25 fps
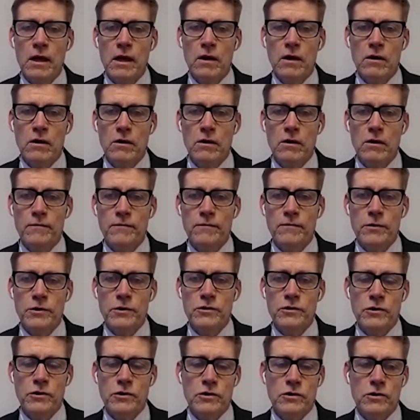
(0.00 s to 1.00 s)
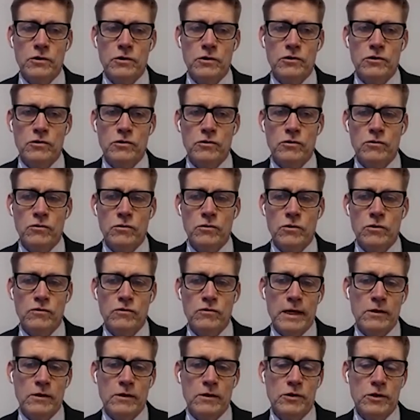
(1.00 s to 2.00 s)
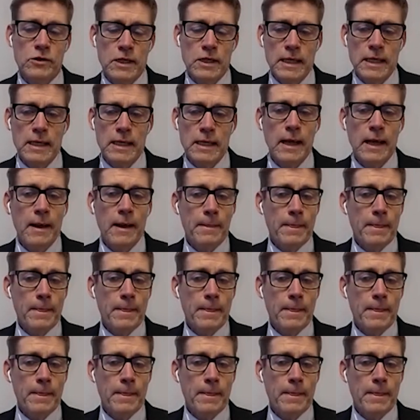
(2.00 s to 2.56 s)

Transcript: for the surgeon to actually see it.